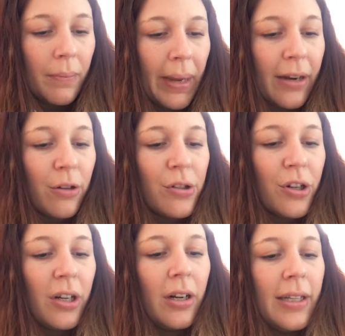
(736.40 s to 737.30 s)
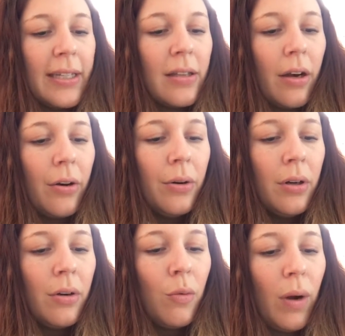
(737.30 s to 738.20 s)
Macros are good on this though.
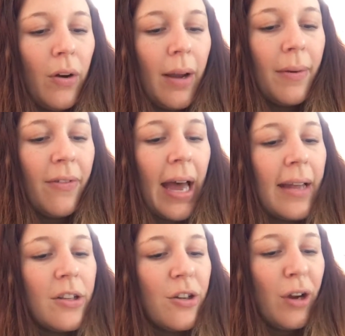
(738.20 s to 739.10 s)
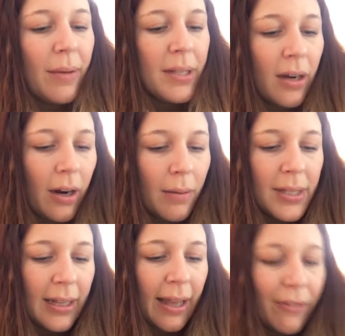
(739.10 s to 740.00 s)
1 gram of fat, 2 grams of carbs,
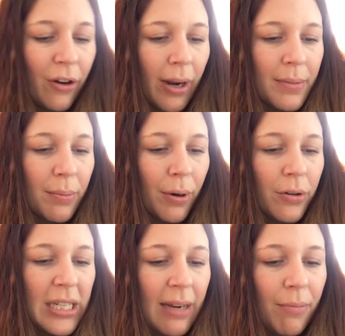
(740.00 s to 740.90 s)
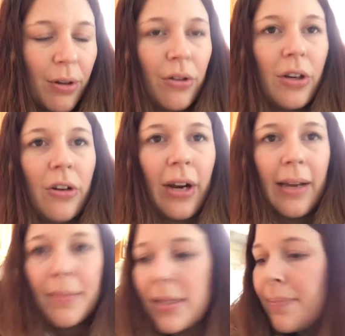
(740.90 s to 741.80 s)
and 11 grams of protein per 30
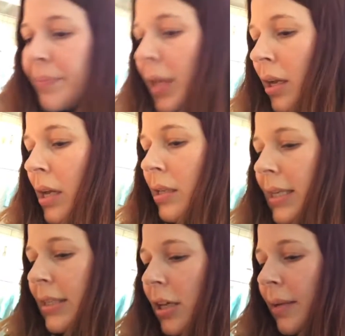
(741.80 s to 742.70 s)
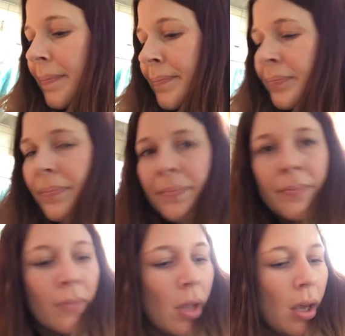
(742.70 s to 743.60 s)
grams. So that's good.
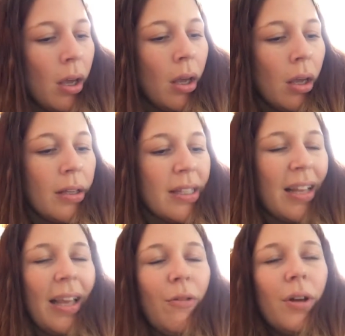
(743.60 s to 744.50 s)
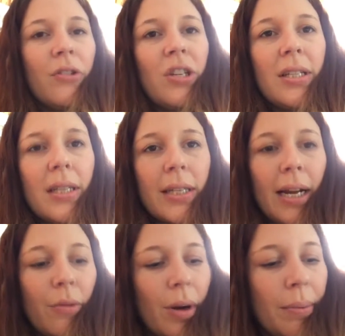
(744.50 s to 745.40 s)
It's not like real cheese. It's kind
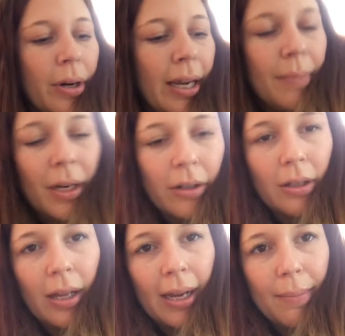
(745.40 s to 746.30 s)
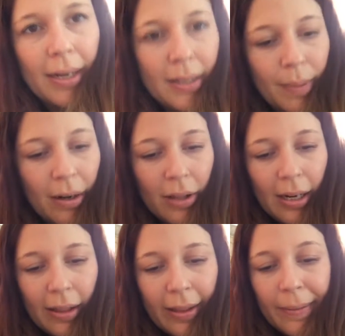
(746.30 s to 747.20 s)
of rubbery. I'm not going to lie, but it's better than
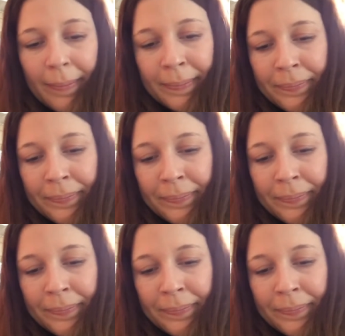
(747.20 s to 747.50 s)
nothing.